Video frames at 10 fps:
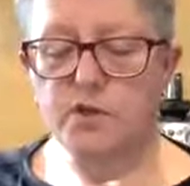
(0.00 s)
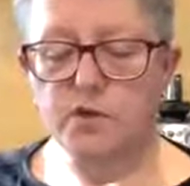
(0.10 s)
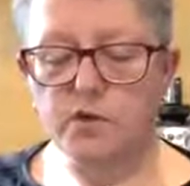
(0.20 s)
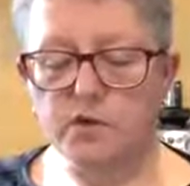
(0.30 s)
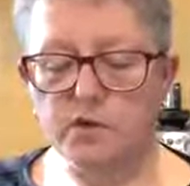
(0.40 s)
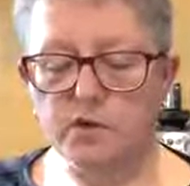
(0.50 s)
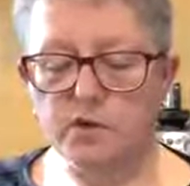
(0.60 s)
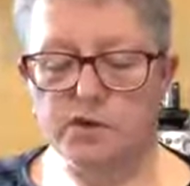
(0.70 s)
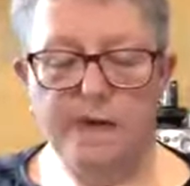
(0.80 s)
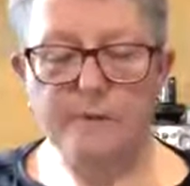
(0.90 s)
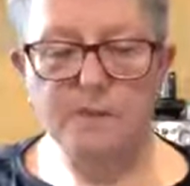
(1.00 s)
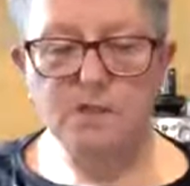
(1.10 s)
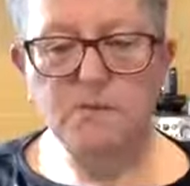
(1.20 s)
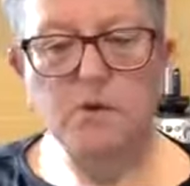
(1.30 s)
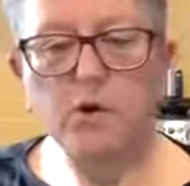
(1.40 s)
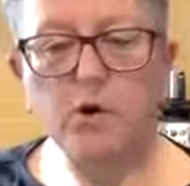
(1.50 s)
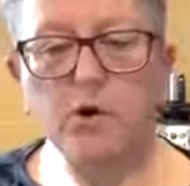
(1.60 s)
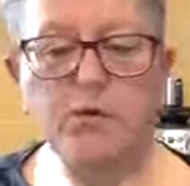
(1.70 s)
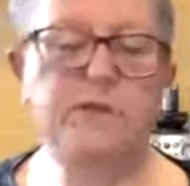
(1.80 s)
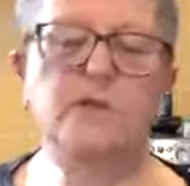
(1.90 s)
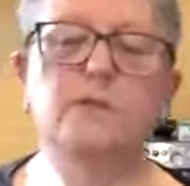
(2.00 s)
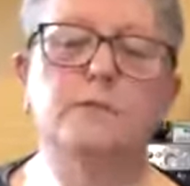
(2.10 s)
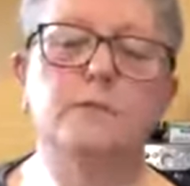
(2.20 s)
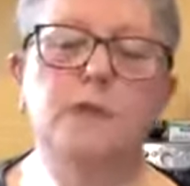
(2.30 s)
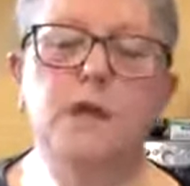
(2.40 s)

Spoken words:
could shape it tomorrow, and you could